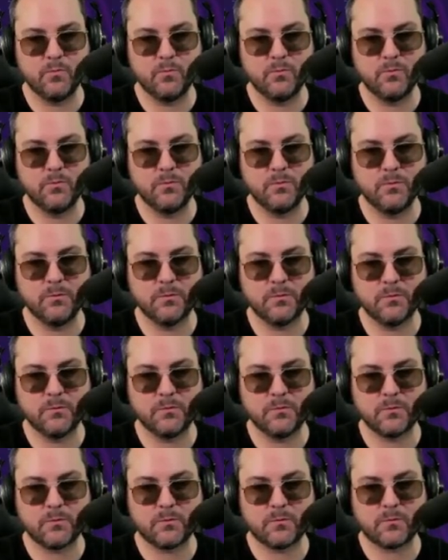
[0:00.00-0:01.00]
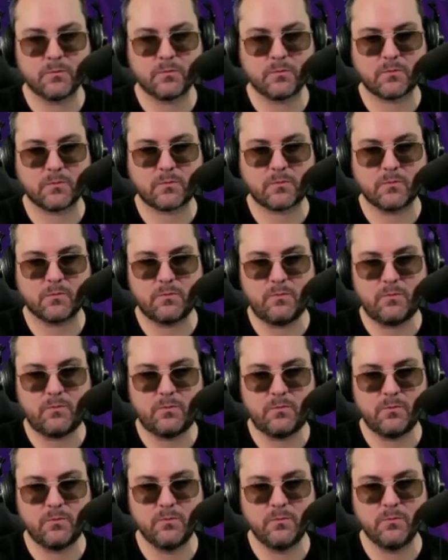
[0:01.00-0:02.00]

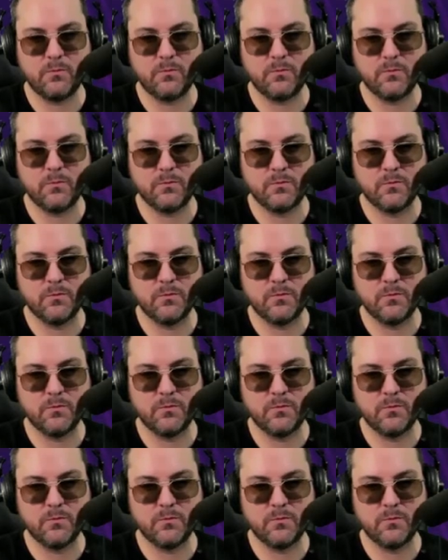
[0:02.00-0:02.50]
The person shown says nothing.